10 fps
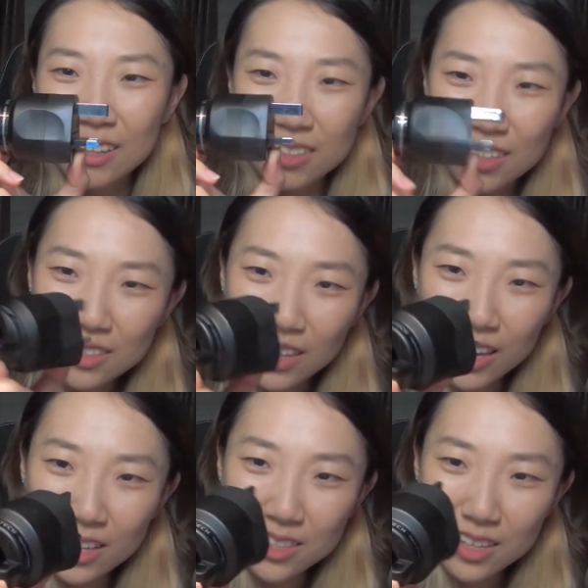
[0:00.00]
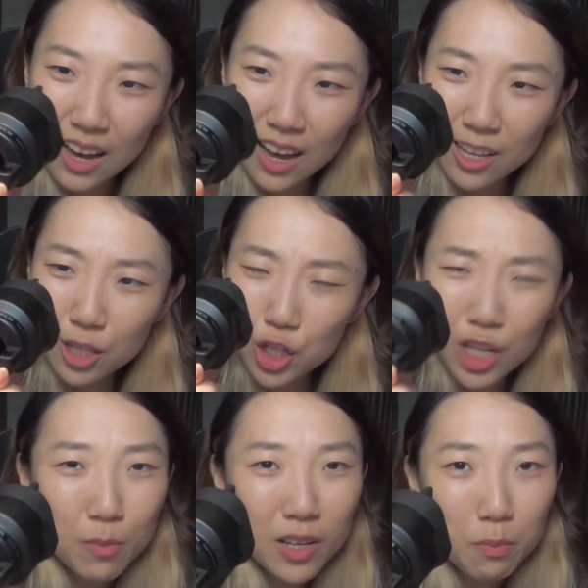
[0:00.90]
these heads are
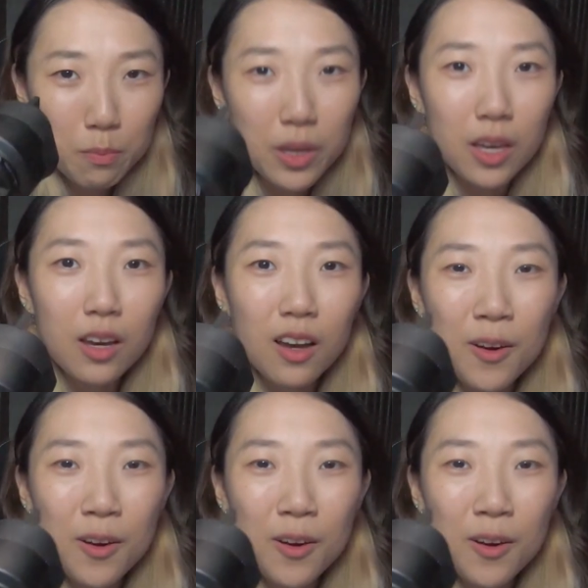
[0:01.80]
extremely big.